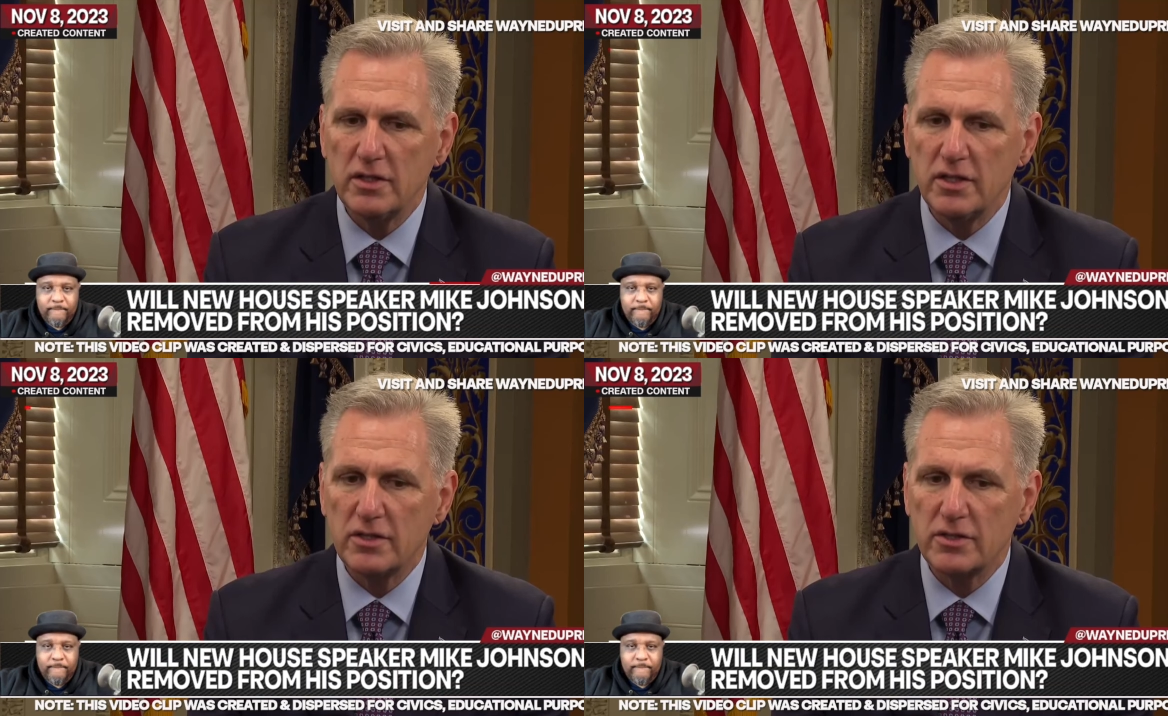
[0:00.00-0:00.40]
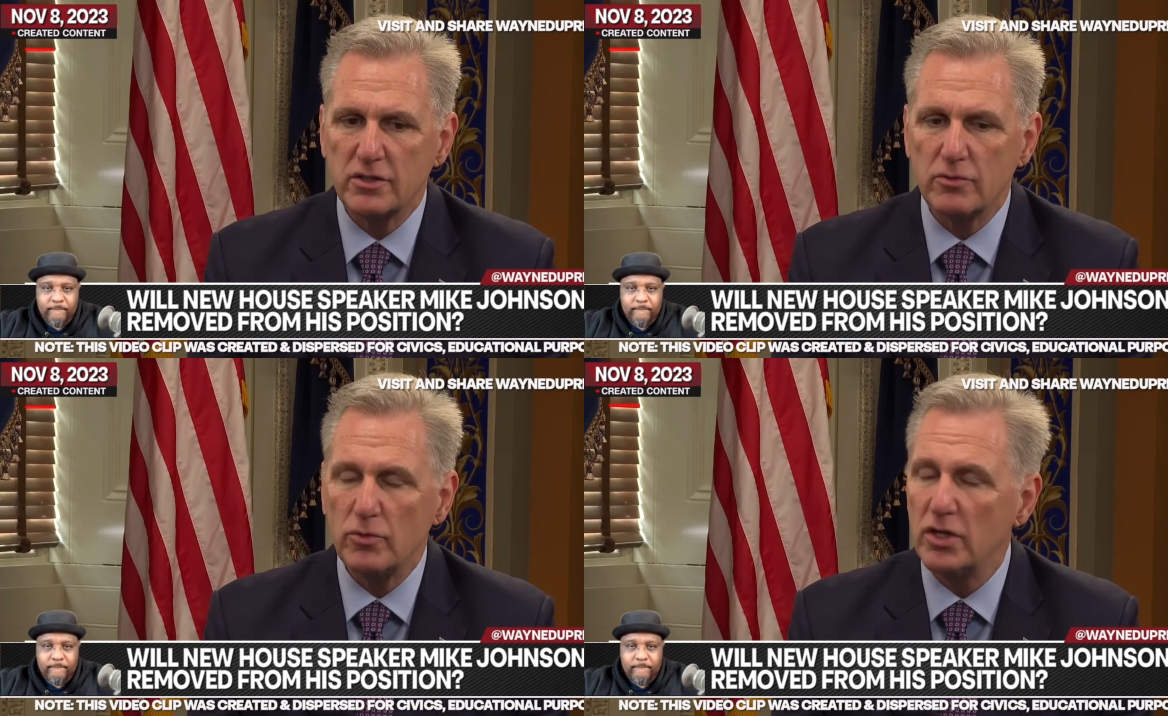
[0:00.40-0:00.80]

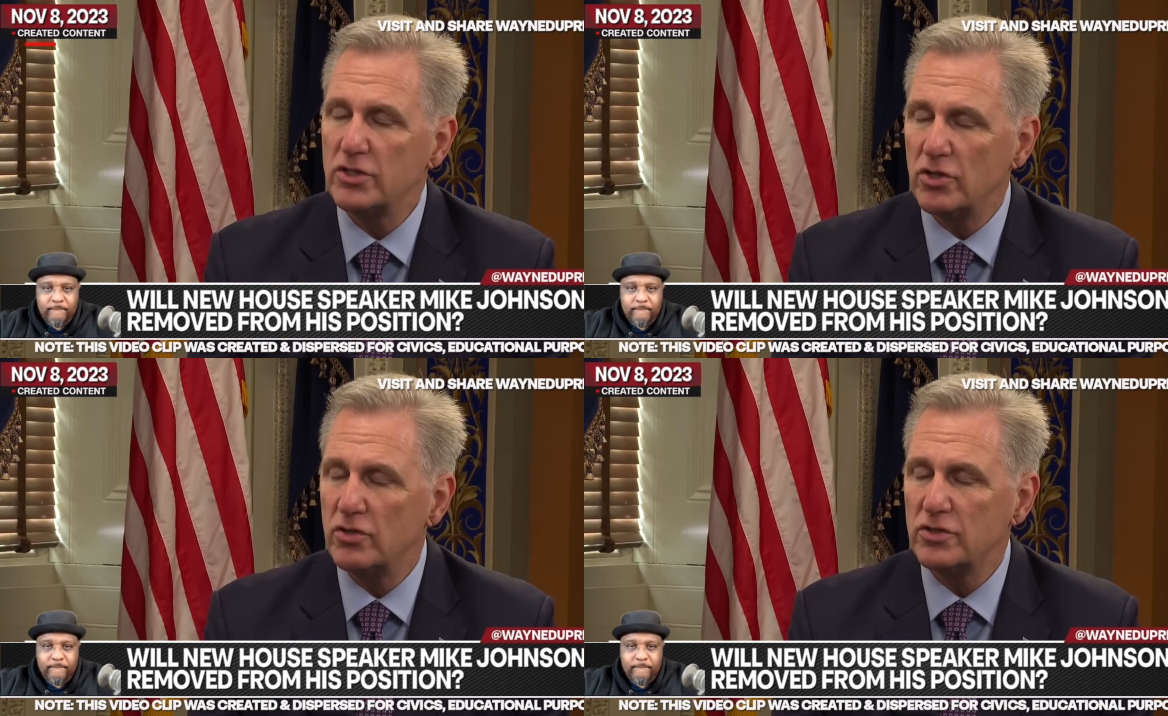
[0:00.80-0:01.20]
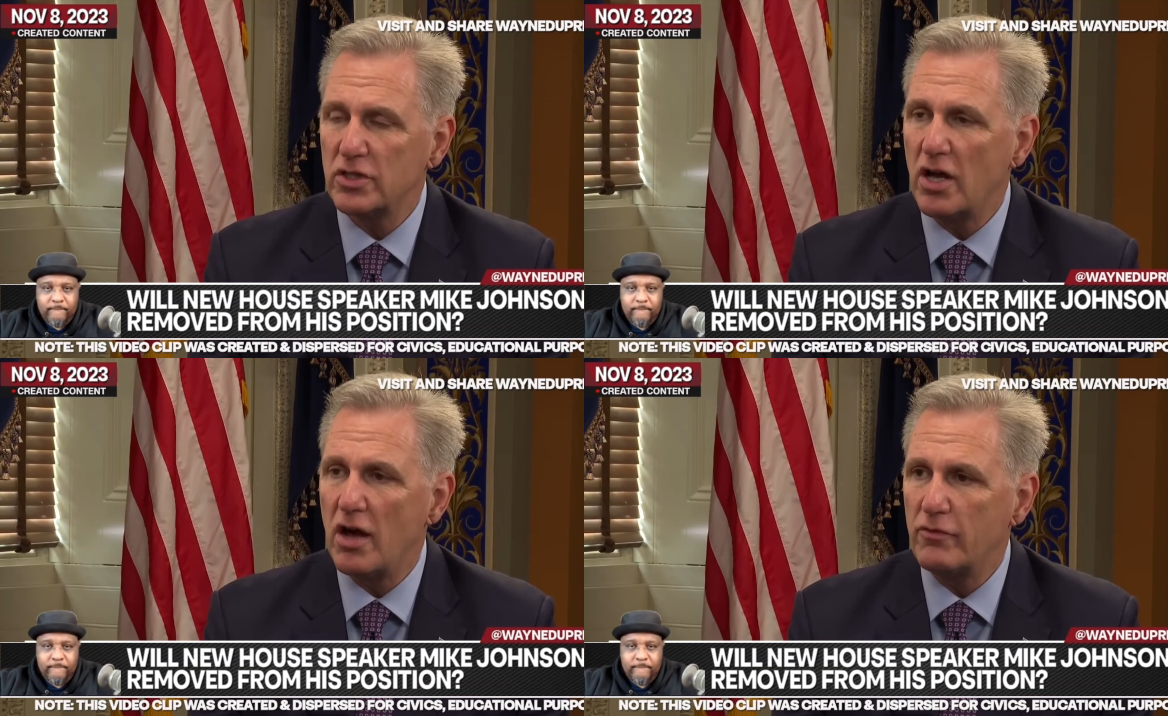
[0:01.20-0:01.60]
Speaker 1: it really shows
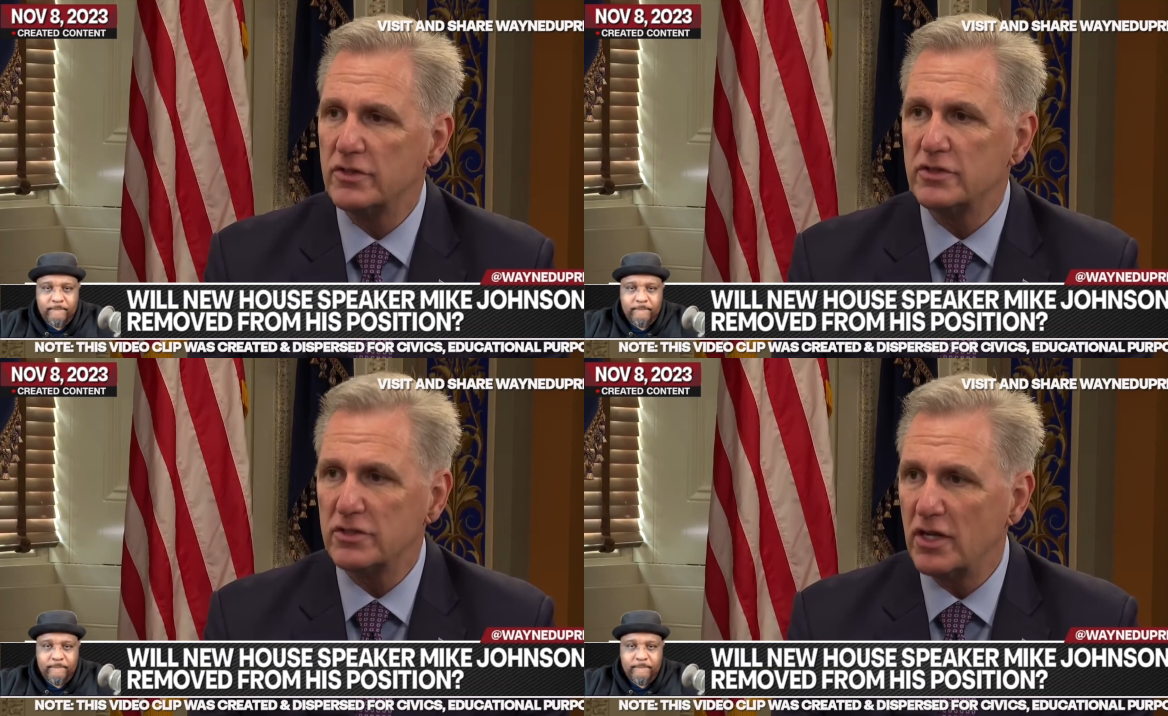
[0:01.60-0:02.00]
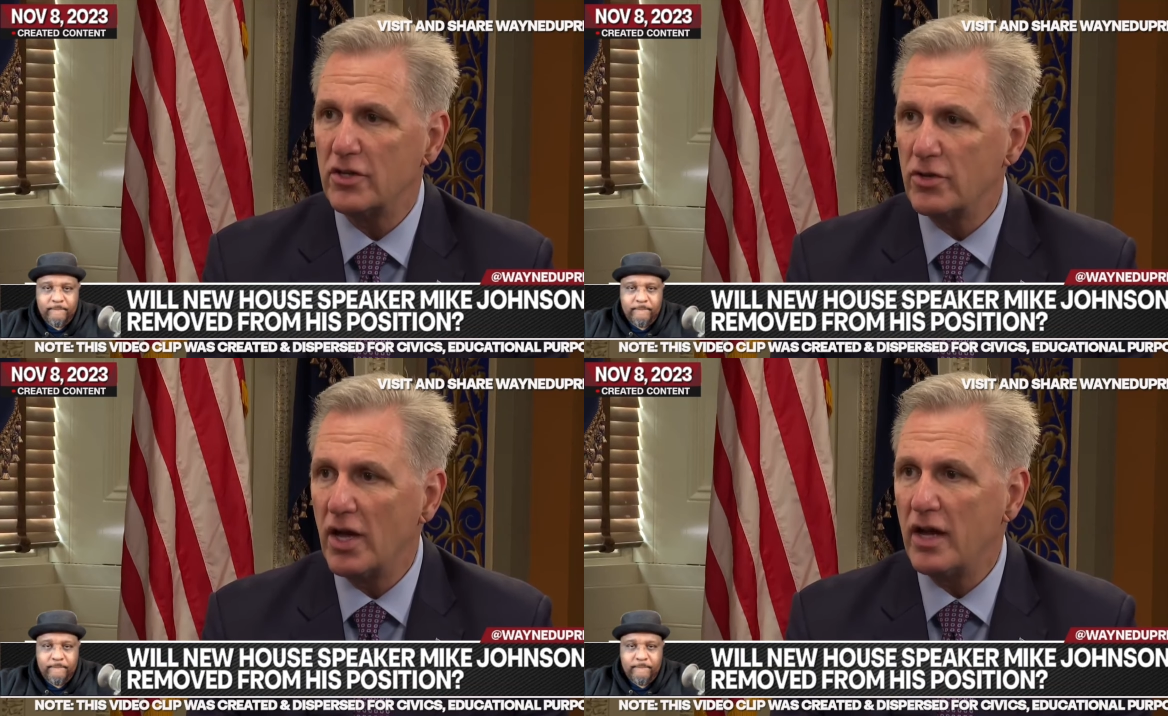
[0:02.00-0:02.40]
the conference is
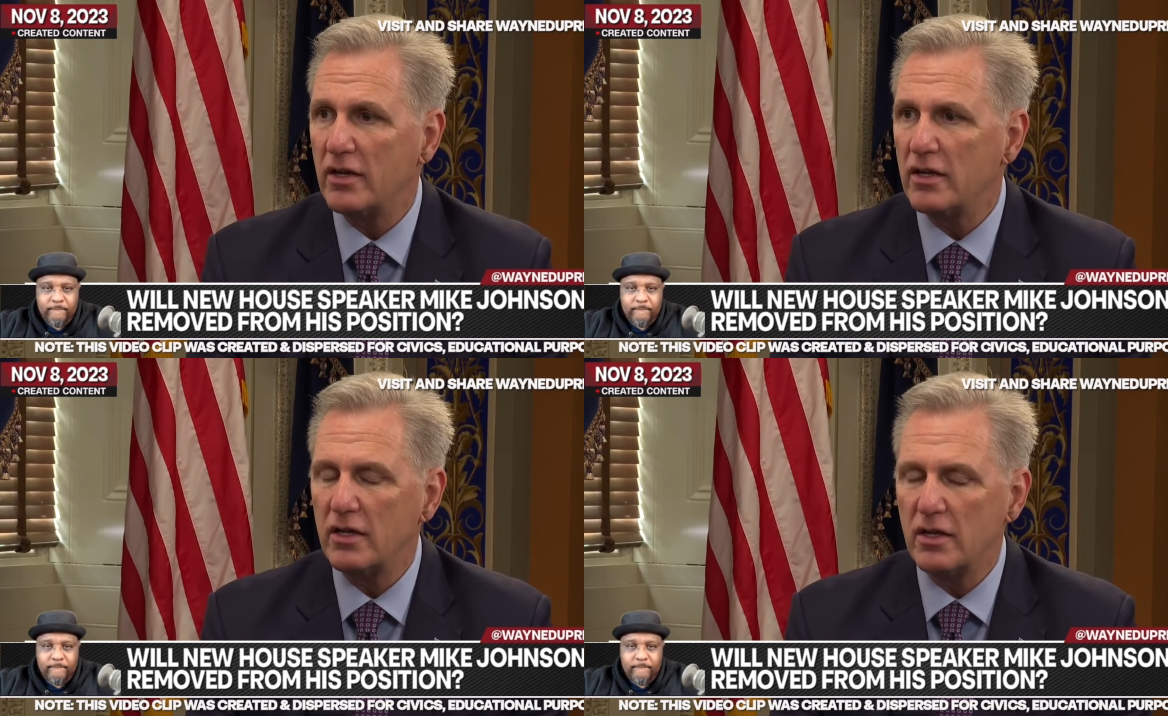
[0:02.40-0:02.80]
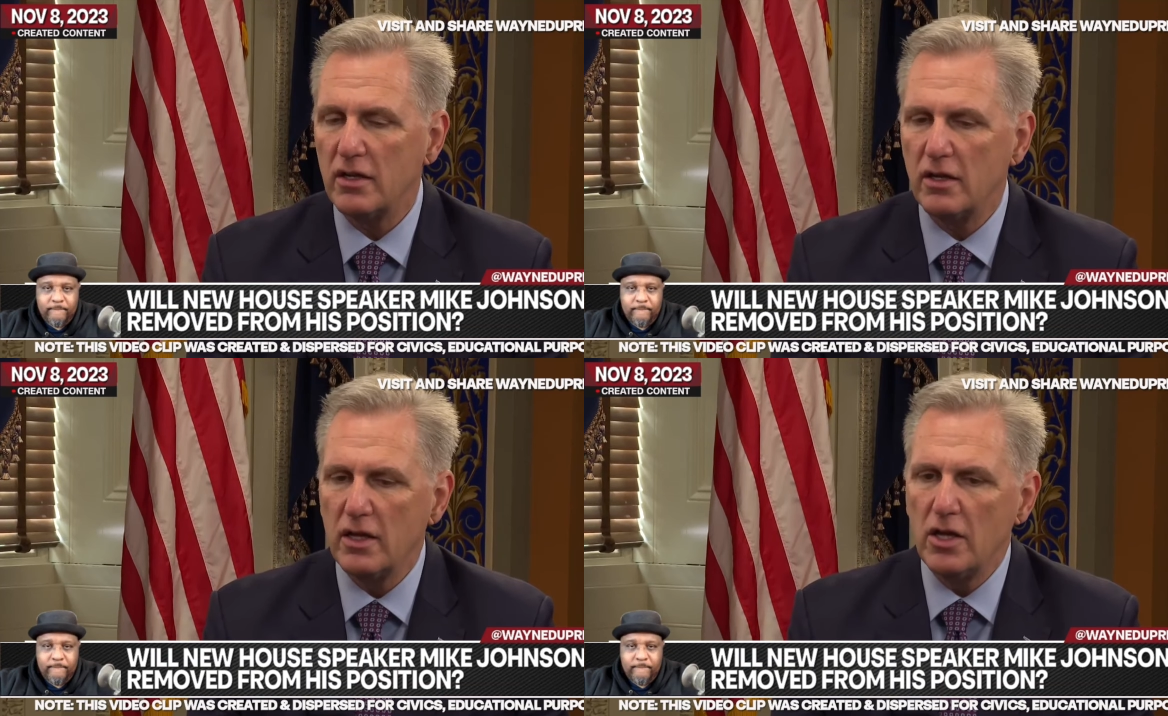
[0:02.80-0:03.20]
not united.
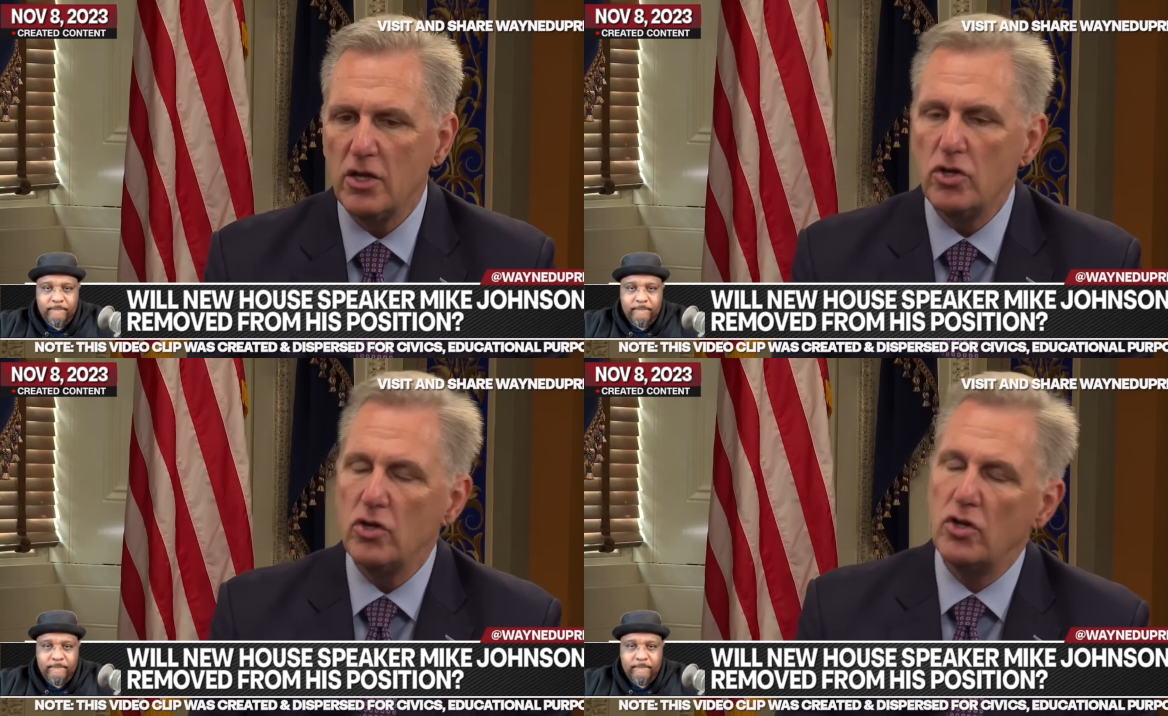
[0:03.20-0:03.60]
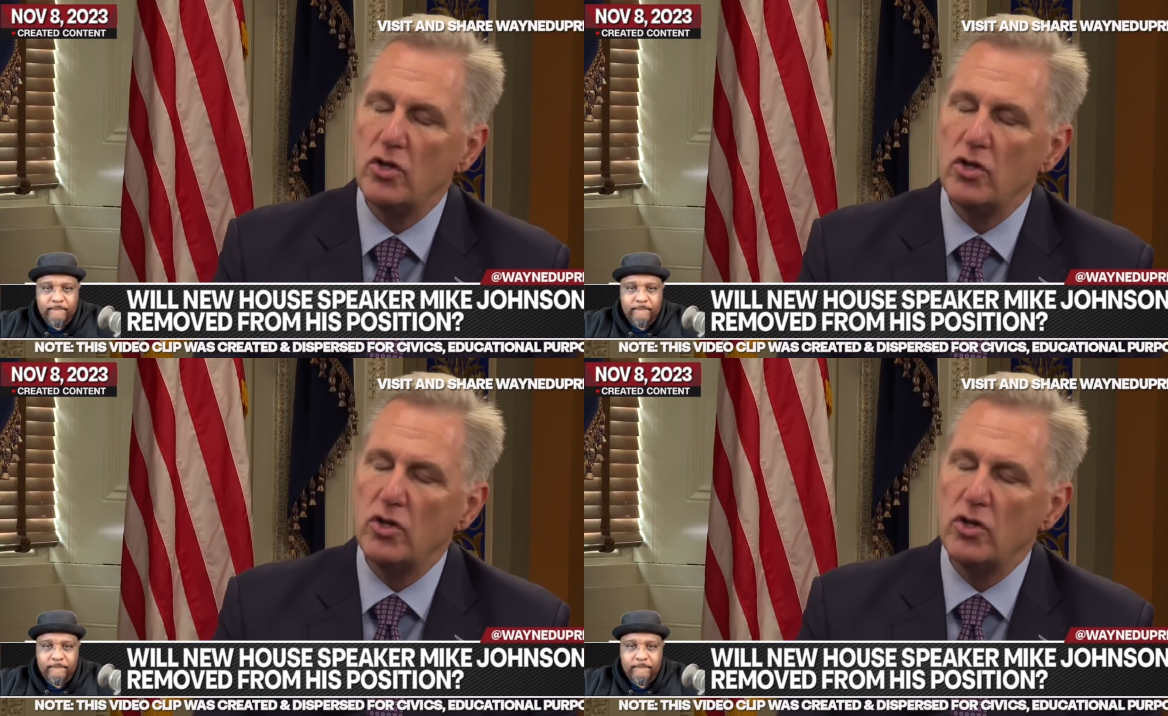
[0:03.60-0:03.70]
And you,